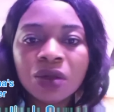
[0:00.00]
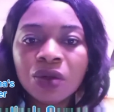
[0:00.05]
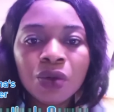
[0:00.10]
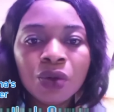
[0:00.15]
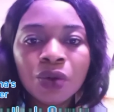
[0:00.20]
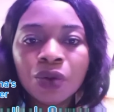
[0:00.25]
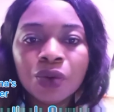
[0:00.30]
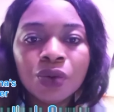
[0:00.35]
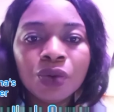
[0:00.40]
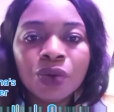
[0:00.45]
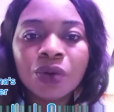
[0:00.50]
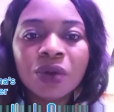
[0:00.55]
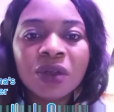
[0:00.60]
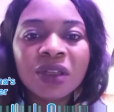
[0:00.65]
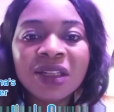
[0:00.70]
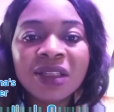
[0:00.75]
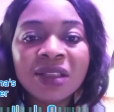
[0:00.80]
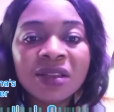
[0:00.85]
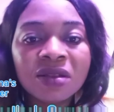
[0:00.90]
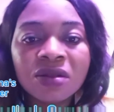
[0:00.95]
No,
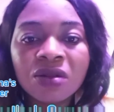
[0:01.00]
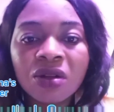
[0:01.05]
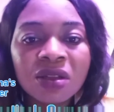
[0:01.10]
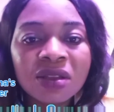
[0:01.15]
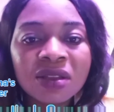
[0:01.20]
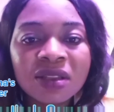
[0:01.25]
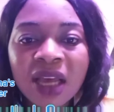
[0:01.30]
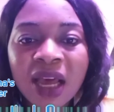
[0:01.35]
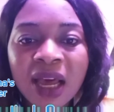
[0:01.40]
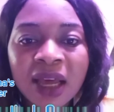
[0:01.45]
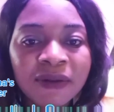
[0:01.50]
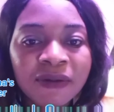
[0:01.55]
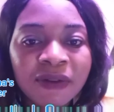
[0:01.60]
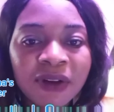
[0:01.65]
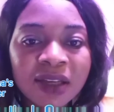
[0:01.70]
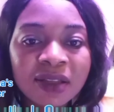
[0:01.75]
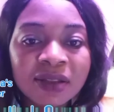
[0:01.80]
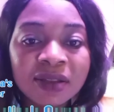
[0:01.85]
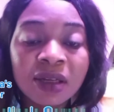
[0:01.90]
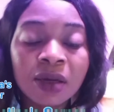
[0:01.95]
it's not
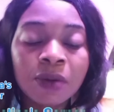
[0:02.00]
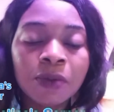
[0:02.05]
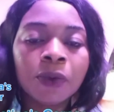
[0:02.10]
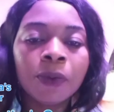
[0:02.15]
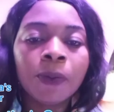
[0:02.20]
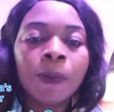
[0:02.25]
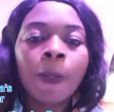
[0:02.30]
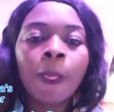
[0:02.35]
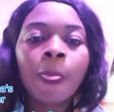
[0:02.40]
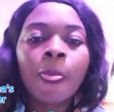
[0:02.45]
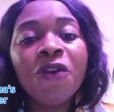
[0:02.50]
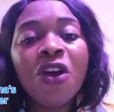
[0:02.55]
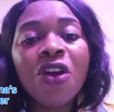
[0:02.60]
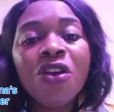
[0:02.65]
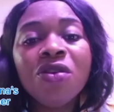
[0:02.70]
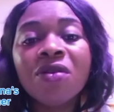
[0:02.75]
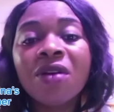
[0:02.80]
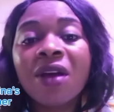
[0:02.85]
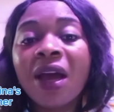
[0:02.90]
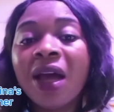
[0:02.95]
advisable. Before
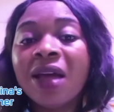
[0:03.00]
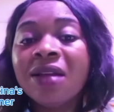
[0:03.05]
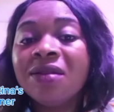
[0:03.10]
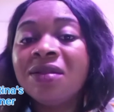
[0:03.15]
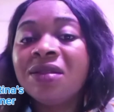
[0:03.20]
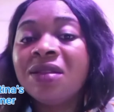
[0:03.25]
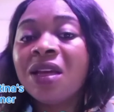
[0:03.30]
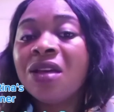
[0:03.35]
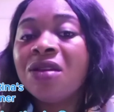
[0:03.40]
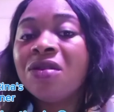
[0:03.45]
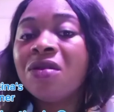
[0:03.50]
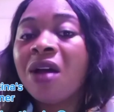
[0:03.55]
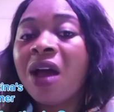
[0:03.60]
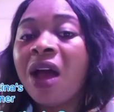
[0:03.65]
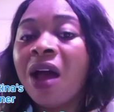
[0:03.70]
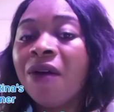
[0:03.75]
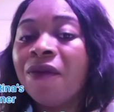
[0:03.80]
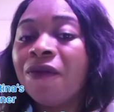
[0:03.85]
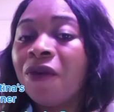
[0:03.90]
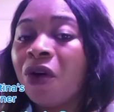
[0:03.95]
you can say you
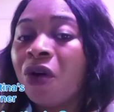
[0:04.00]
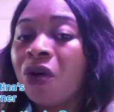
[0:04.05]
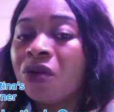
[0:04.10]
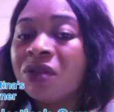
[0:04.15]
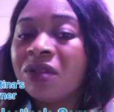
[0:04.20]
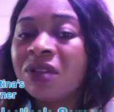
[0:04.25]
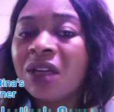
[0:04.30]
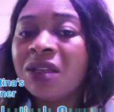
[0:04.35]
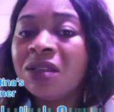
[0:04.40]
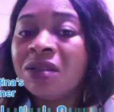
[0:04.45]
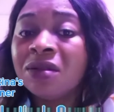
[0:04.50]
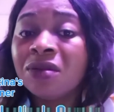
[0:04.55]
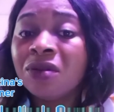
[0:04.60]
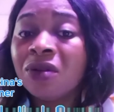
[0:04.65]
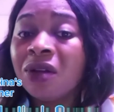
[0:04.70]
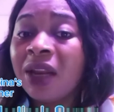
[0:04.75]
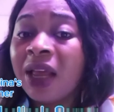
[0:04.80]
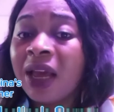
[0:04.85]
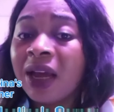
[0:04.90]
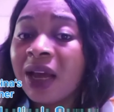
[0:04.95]
have ulcer, it's
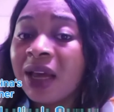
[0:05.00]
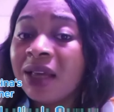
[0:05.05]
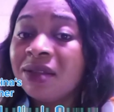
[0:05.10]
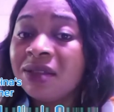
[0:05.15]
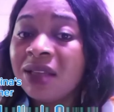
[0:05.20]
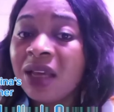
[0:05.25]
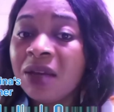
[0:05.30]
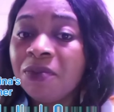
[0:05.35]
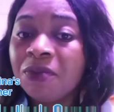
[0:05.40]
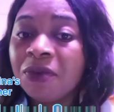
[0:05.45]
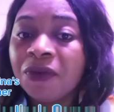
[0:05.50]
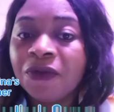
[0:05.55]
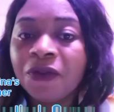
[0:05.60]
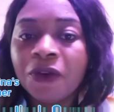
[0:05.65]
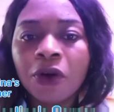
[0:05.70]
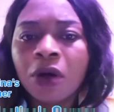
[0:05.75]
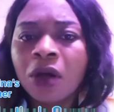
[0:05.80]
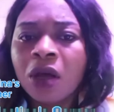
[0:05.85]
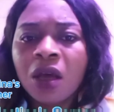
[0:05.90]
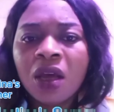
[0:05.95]
not, like I said
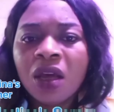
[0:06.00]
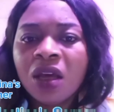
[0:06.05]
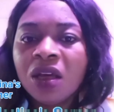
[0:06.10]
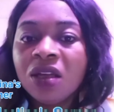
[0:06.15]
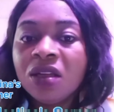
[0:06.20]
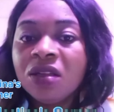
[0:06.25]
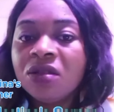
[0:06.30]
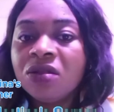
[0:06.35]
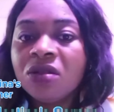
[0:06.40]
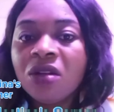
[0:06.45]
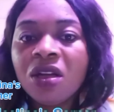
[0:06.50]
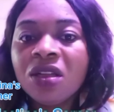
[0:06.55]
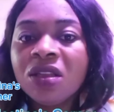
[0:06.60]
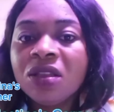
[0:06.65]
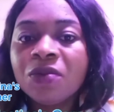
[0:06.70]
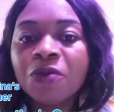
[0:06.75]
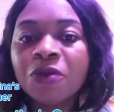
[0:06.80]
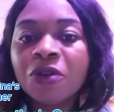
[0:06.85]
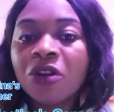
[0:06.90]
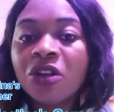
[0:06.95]
before, it's
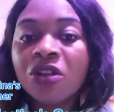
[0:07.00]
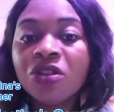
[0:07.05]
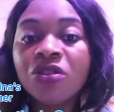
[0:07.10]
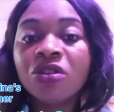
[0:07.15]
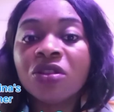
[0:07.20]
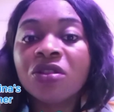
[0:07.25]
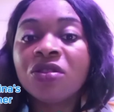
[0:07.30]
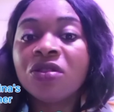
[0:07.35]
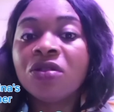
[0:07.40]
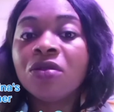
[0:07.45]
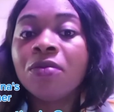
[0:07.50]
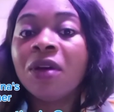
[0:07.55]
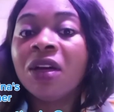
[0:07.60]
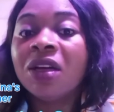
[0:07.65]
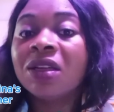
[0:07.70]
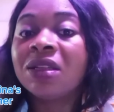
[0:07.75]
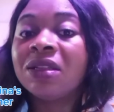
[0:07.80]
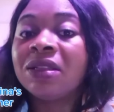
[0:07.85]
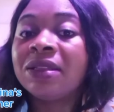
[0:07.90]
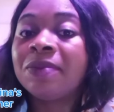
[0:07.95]
not because your
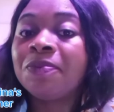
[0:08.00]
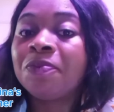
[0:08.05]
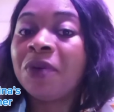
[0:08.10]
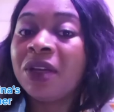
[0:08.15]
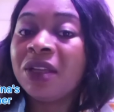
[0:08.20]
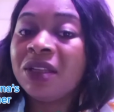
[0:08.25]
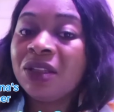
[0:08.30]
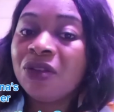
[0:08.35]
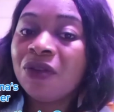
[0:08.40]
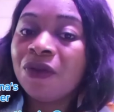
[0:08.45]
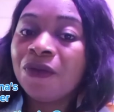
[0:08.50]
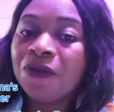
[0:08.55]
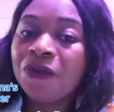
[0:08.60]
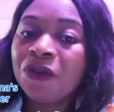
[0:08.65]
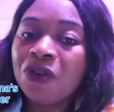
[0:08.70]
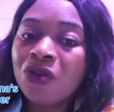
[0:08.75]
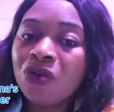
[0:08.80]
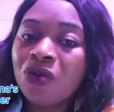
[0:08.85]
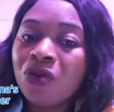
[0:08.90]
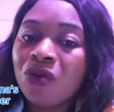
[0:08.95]
stomach is paining, you
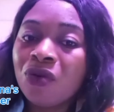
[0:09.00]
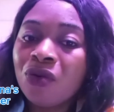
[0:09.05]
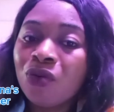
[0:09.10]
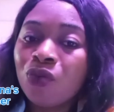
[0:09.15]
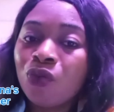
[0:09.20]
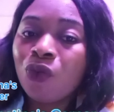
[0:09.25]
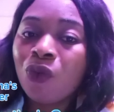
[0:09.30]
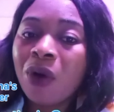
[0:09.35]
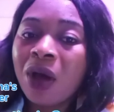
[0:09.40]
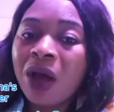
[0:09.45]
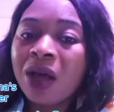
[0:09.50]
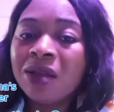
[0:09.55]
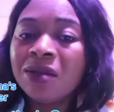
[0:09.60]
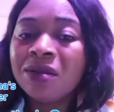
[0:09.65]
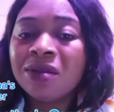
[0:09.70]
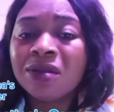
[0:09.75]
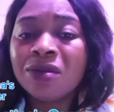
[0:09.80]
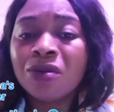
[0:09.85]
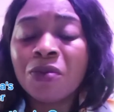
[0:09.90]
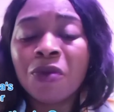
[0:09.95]
feel one
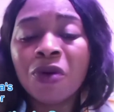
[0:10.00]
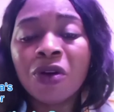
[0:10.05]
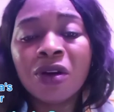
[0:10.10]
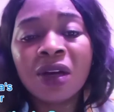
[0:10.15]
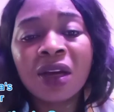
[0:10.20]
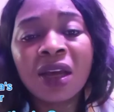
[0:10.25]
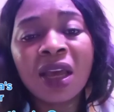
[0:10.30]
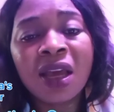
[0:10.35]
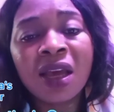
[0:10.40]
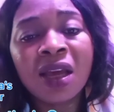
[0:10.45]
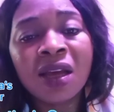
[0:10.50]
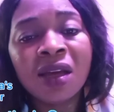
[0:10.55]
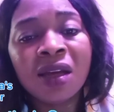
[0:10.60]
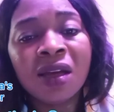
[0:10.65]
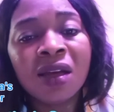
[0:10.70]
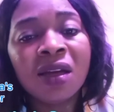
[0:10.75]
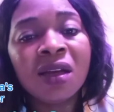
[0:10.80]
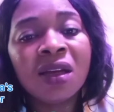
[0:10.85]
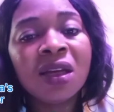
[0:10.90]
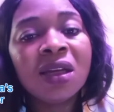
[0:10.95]
stomach
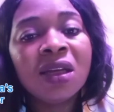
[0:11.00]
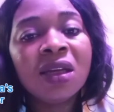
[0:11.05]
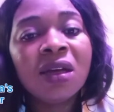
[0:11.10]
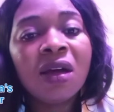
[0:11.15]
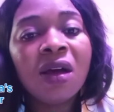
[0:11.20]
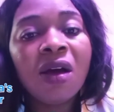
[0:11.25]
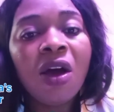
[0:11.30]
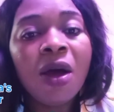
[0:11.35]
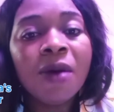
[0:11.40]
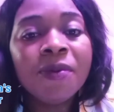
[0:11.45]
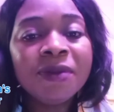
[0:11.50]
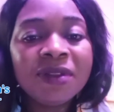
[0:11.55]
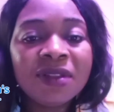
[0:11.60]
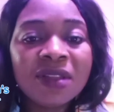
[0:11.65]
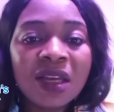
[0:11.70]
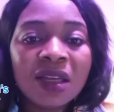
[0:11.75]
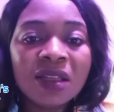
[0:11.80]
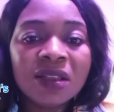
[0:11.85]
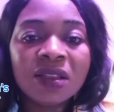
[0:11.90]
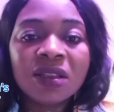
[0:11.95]

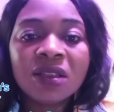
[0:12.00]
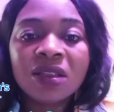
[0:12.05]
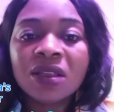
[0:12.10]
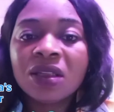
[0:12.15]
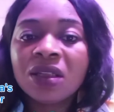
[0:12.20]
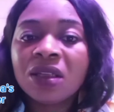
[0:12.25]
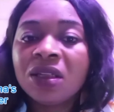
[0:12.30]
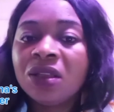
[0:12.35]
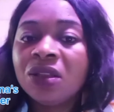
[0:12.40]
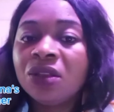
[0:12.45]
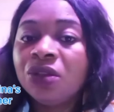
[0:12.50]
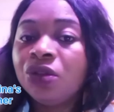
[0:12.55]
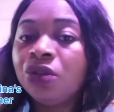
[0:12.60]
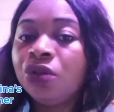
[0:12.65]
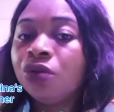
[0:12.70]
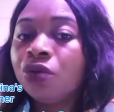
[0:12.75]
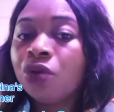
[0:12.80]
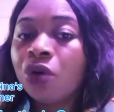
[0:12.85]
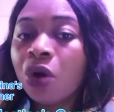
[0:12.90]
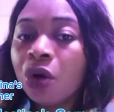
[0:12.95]
upset,
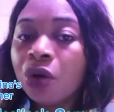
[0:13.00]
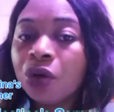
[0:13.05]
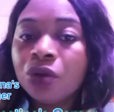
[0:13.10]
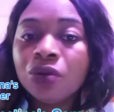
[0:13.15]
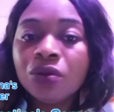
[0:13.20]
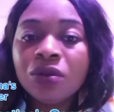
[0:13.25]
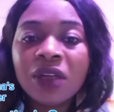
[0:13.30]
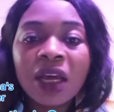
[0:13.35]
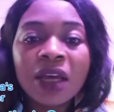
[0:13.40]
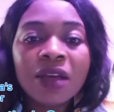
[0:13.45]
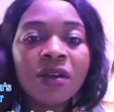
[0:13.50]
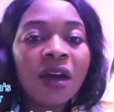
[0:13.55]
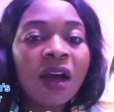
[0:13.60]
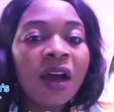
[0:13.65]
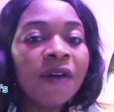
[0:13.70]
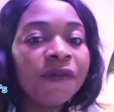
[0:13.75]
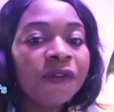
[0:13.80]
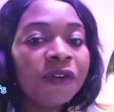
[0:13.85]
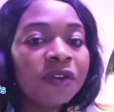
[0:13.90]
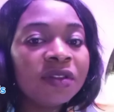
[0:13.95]
you conclude that you
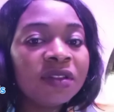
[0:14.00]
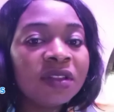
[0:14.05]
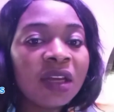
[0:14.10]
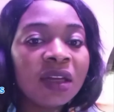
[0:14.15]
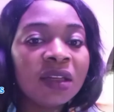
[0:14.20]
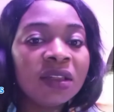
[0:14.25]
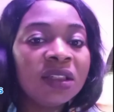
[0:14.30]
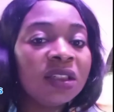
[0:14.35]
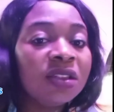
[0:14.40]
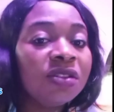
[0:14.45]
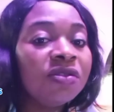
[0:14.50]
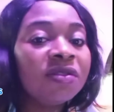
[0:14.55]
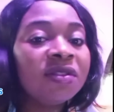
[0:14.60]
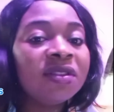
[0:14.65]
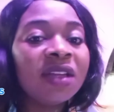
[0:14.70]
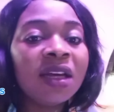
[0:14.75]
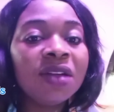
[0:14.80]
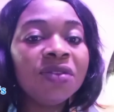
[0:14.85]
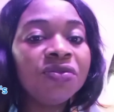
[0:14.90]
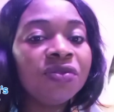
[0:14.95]
have ulcer, then you
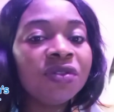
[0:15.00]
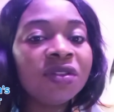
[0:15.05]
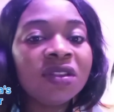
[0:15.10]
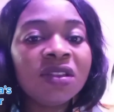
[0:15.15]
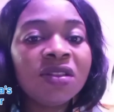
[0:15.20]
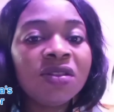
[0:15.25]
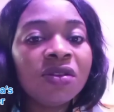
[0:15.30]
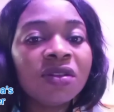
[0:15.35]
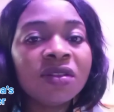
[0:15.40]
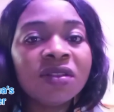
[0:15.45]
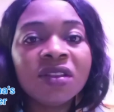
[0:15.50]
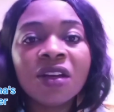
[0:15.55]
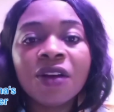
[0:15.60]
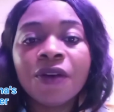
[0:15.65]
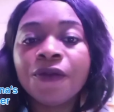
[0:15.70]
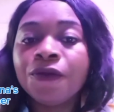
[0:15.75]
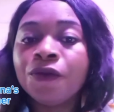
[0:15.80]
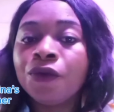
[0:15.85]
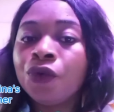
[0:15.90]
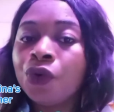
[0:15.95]
start treating
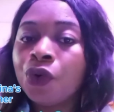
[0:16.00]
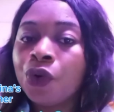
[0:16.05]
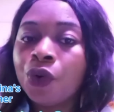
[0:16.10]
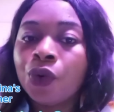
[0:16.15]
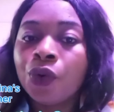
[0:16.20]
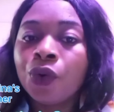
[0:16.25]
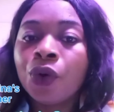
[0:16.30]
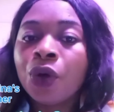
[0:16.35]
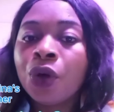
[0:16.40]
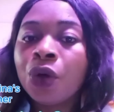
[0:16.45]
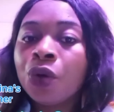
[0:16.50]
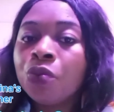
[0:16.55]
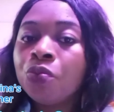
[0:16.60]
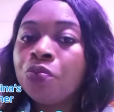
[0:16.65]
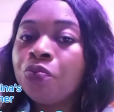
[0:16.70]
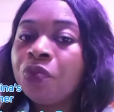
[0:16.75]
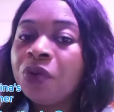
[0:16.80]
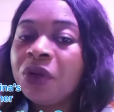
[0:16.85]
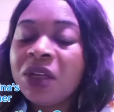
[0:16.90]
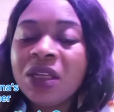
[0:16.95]
yourself. No,
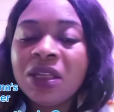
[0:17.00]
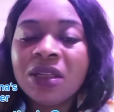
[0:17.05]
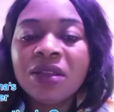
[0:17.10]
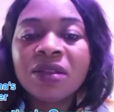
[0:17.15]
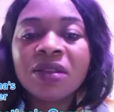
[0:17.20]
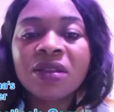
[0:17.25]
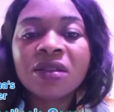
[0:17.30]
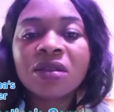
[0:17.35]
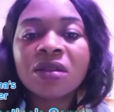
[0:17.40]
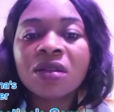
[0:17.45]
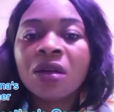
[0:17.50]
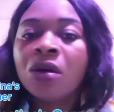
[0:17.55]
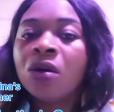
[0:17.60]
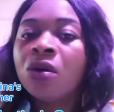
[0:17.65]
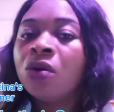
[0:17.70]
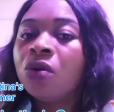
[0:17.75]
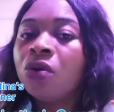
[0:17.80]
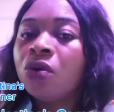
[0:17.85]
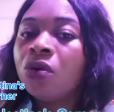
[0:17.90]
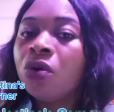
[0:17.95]
please
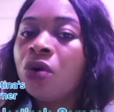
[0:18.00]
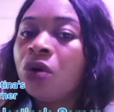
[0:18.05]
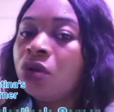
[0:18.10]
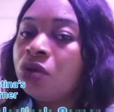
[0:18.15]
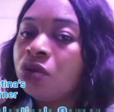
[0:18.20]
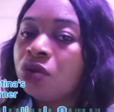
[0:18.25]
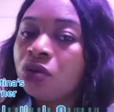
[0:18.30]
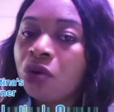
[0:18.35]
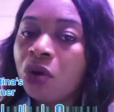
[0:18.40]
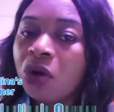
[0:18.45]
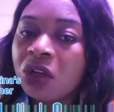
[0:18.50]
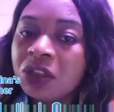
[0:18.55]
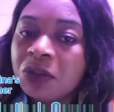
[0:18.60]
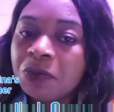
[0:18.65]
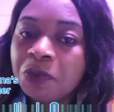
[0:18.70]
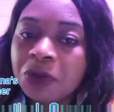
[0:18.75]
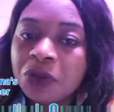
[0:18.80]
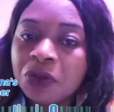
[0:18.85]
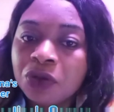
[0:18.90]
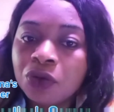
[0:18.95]
go to
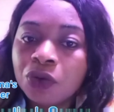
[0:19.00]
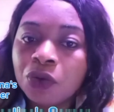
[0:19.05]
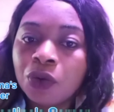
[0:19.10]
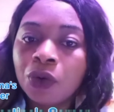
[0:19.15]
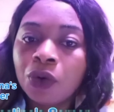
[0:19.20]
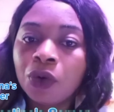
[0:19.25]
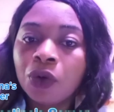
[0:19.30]
hospital.